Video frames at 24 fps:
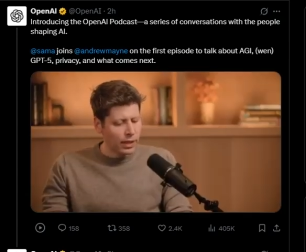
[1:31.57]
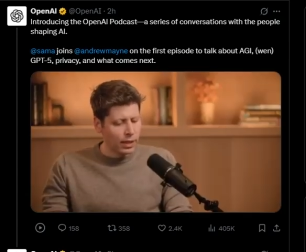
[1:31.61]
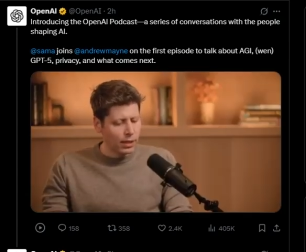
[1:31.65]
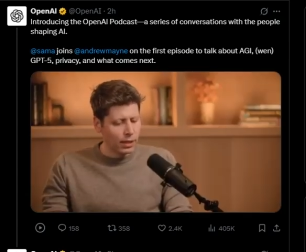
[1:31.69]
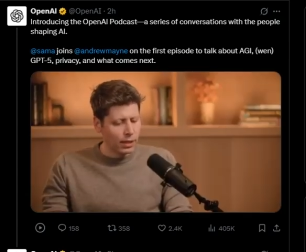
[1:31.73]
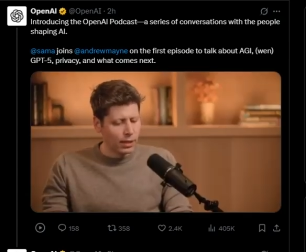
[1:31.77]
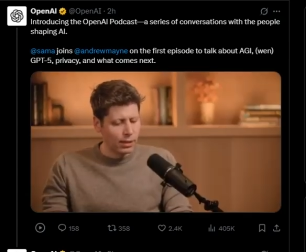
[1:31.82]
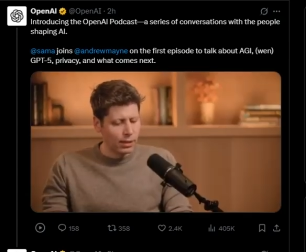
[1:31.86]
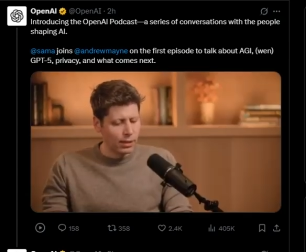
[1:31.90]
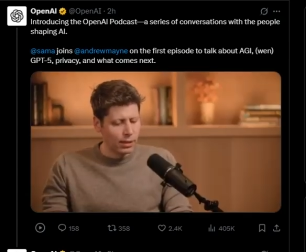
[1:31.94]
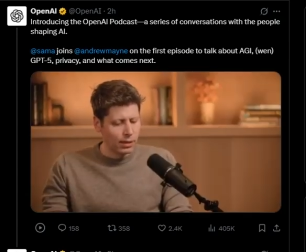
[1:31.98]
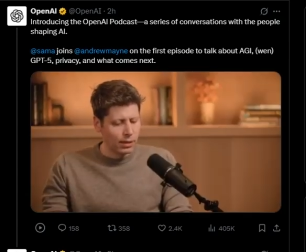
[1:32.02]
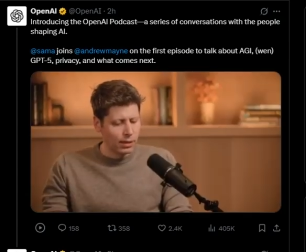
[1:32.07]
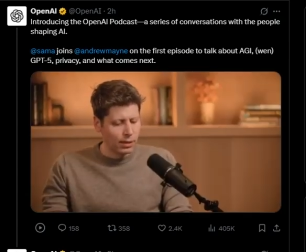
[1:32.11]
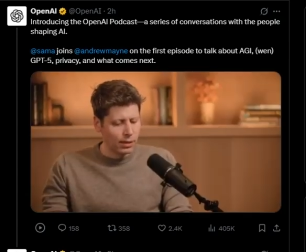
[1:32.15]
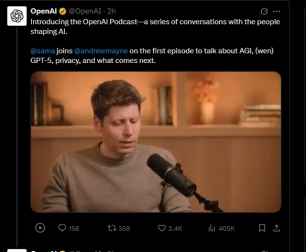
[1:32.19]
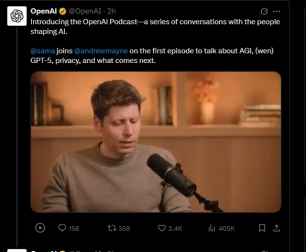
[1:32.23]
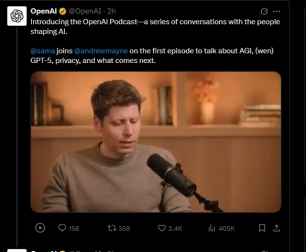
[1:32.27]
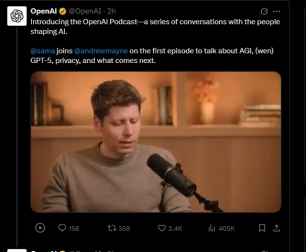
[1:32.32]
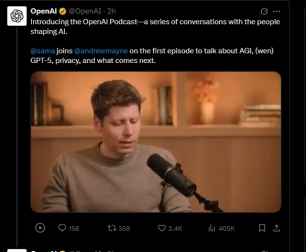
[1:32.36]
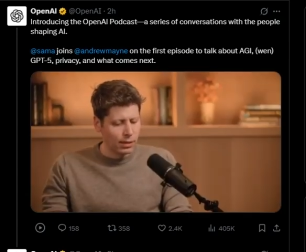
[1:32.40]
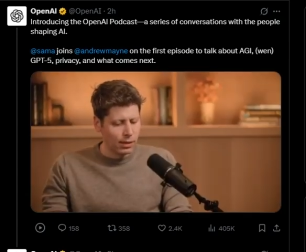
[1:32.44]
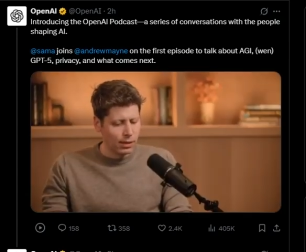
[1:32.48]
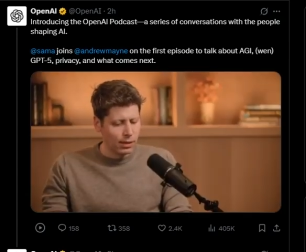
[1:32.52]
like,
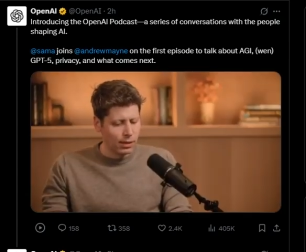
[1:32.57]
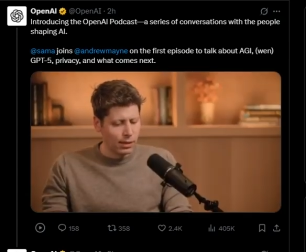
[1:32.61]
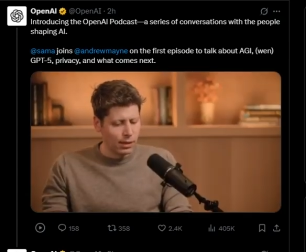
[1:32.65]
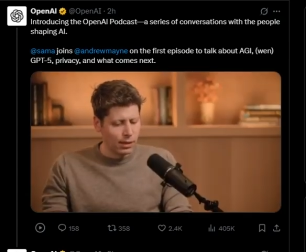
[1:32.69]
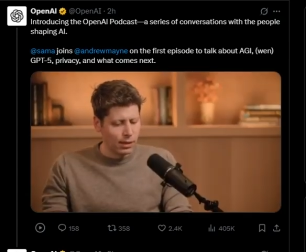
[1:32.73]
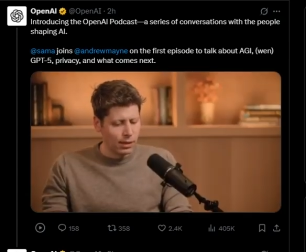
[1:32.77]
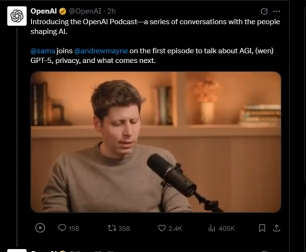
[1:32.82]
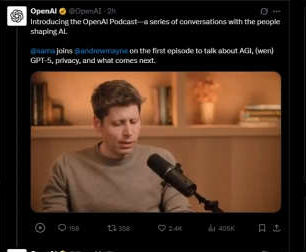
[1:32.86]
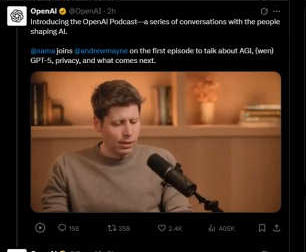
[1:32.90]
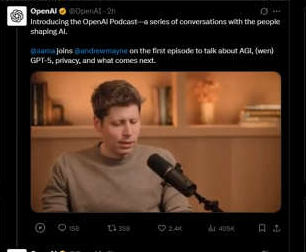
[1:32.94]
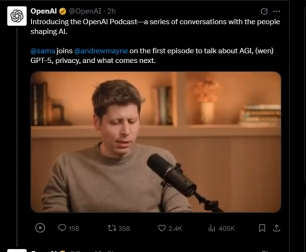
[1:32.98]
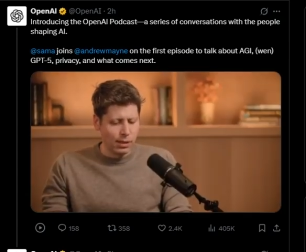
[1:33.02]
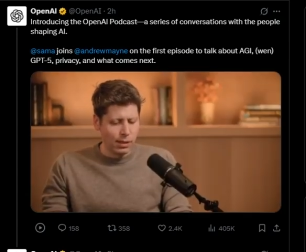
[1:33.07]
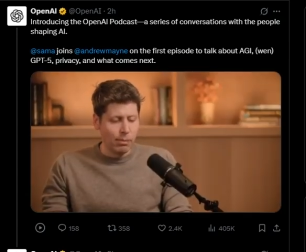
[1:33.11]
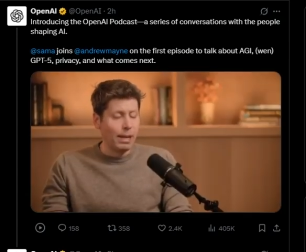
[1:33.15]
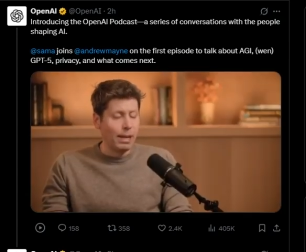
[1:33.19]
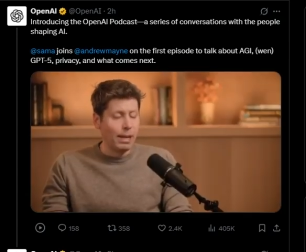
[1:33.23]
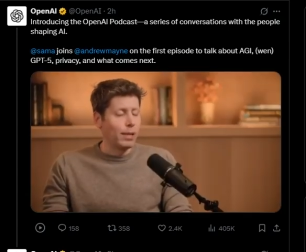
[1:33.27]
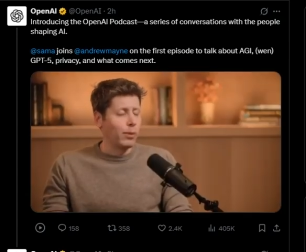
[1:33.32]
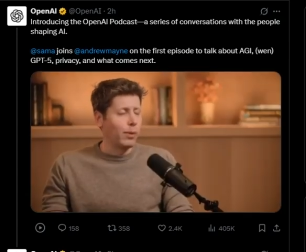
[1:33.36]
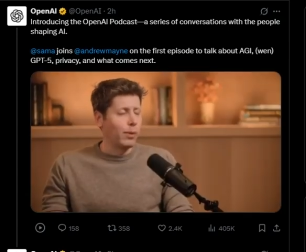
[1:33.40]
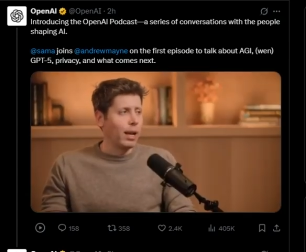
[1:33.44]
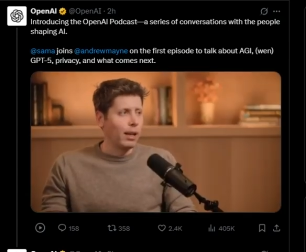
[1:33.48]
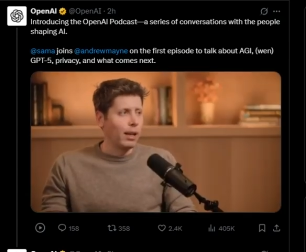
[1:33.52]

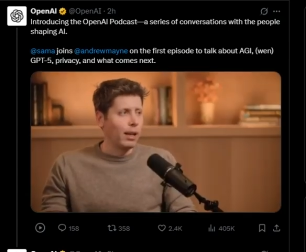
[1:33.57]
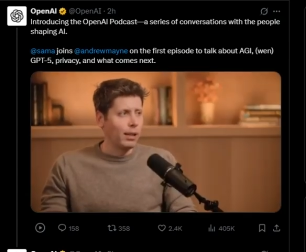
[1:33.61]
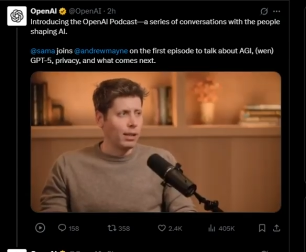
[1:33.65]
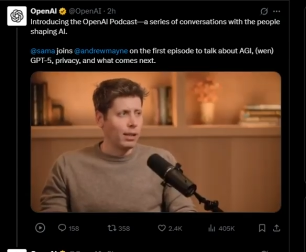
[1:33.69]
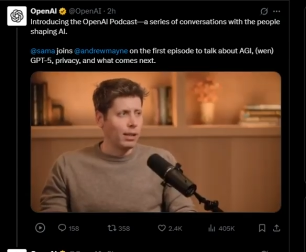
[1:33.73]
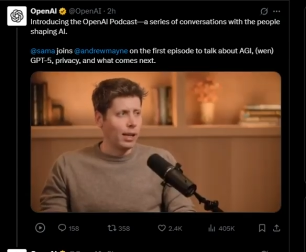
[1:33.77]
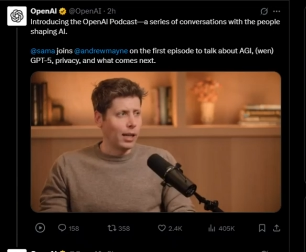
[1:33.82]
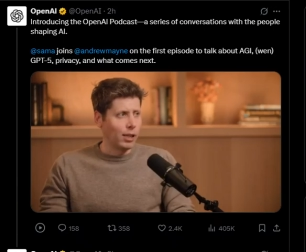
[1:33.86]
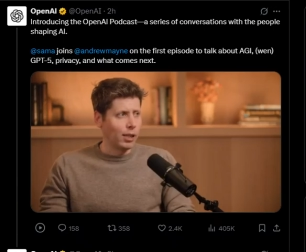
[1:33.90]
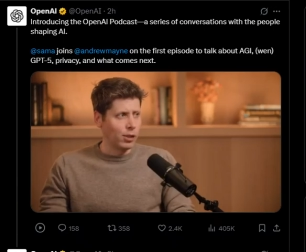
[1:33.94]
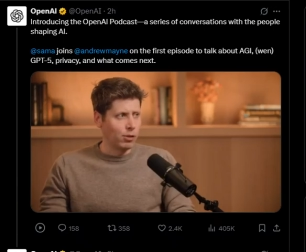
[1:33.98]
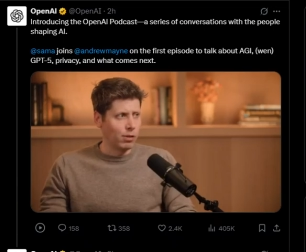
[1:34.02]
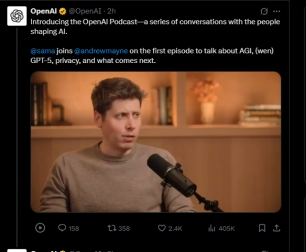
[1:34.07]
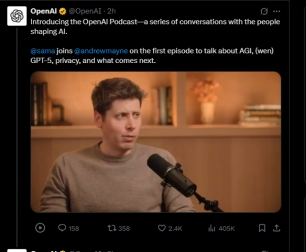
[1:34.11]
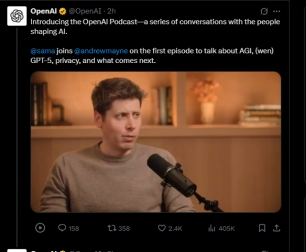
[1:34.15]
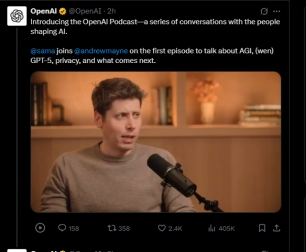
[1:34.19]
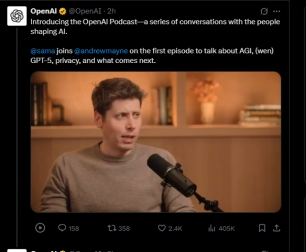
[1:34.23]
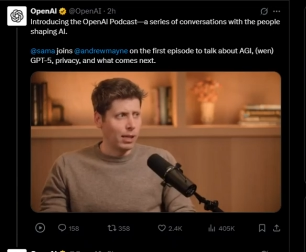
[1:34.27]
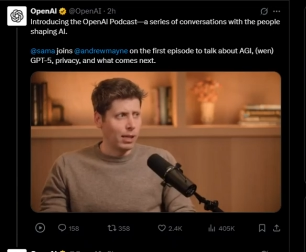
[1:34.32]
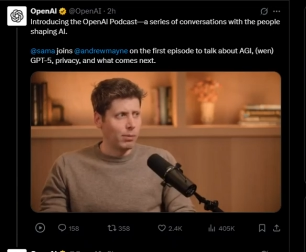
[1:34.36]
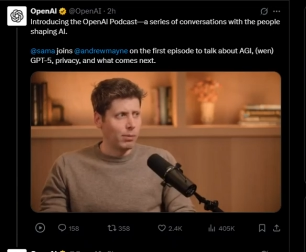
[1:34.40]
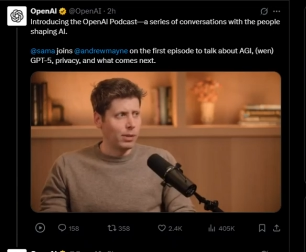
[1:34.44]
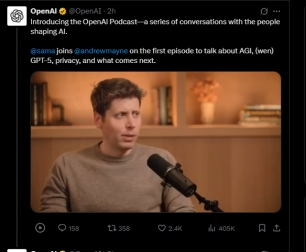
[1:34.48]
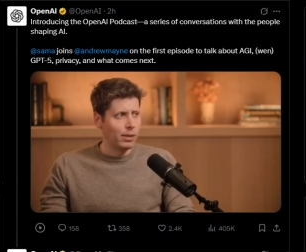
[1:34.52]
by the way,
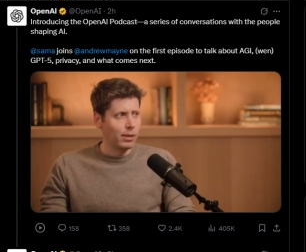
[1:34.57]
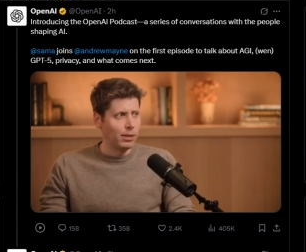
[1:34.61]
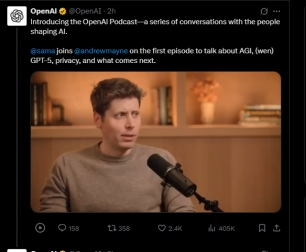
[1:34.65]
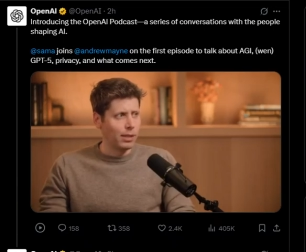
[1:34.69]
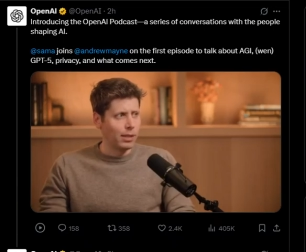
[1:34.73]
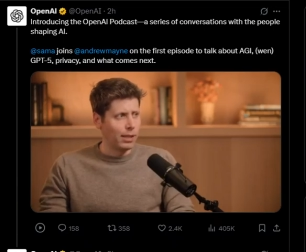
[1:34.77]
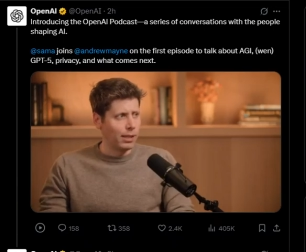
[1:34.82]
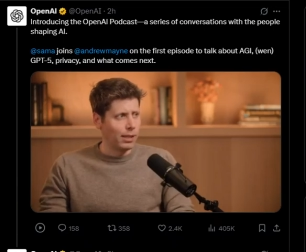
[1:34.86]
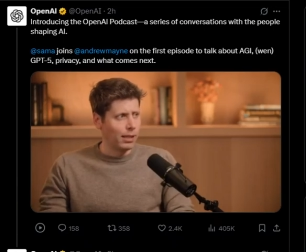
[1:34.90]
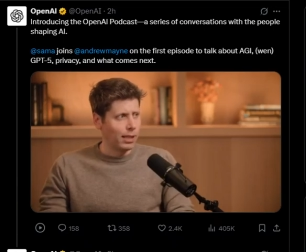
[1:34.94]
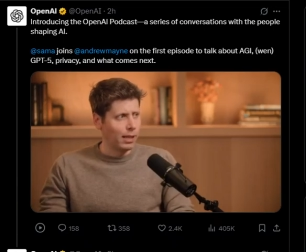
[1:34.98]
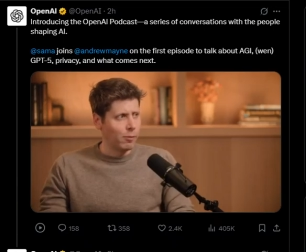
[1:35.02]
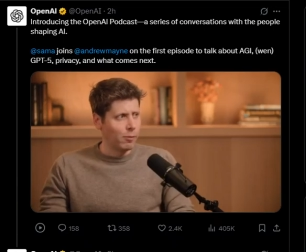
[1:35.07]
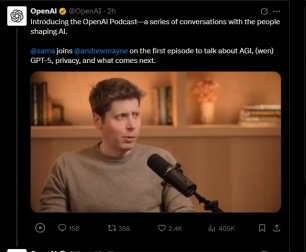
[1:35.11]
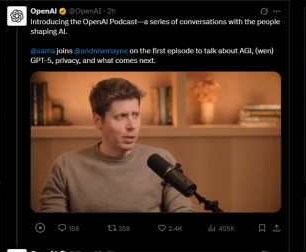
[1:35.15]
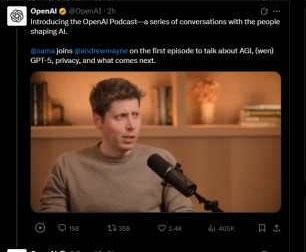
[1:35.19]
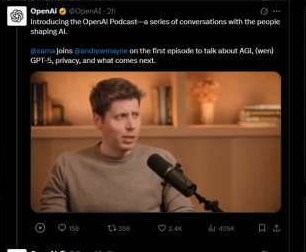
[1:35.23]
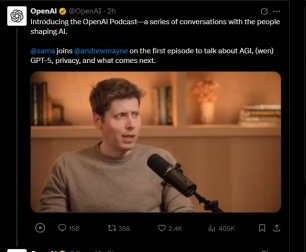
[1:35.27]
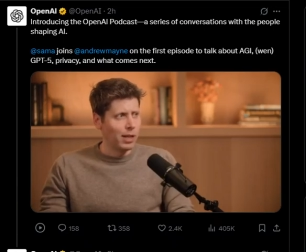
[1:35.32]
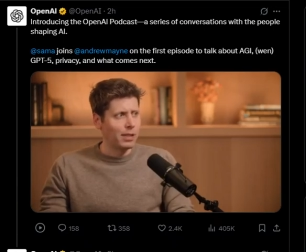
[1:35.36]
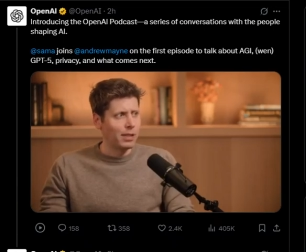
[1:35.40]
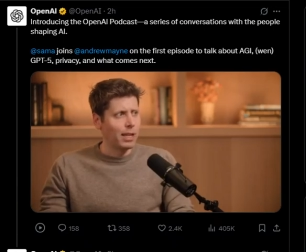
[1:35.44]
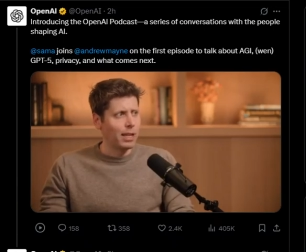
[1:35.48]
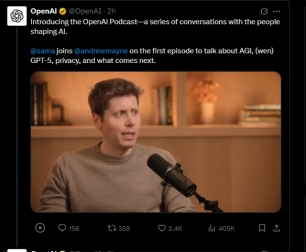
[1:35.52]
extremely kid pilled. I think everybody
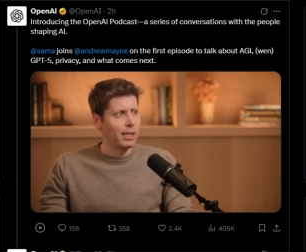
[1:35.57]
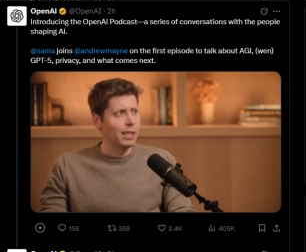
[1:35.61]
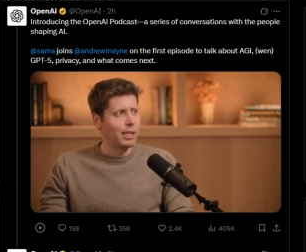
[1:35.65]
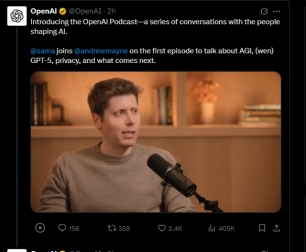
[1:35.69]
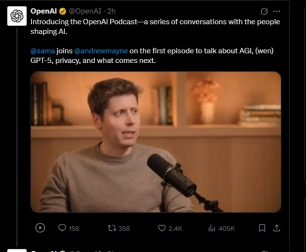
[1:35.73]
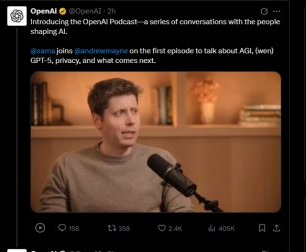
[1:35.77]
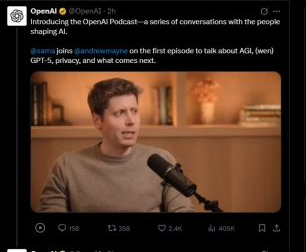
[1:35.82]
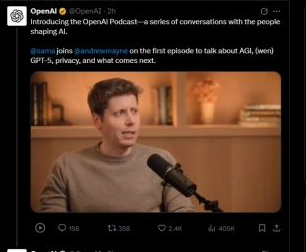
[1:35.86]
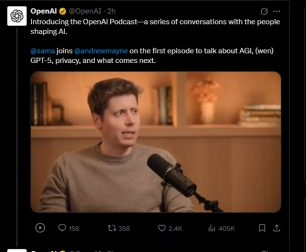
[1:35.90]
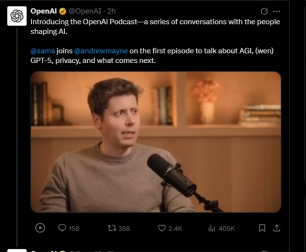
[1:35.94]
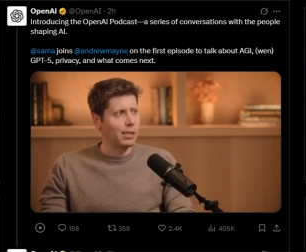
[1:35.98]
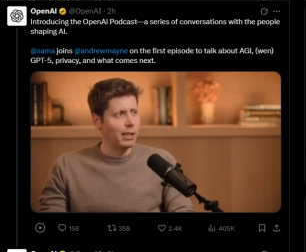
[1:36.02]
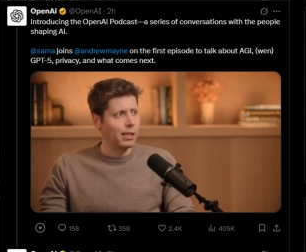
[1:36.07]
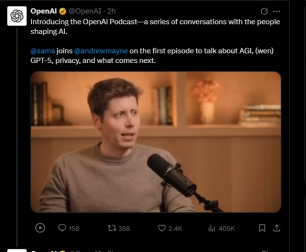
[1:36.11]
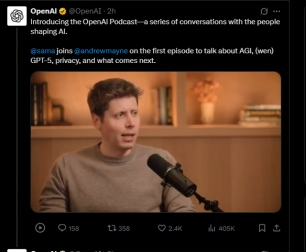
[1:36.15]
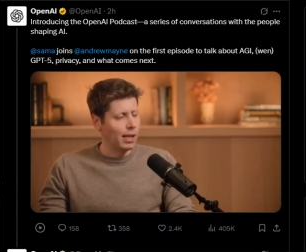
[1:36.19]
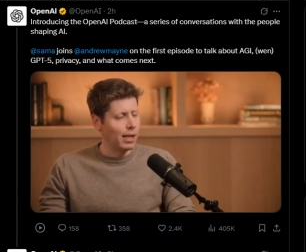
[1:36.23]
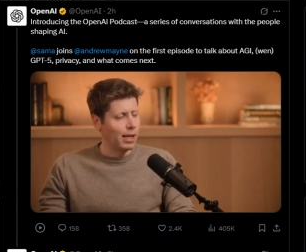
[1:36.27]
should have a lot of kids.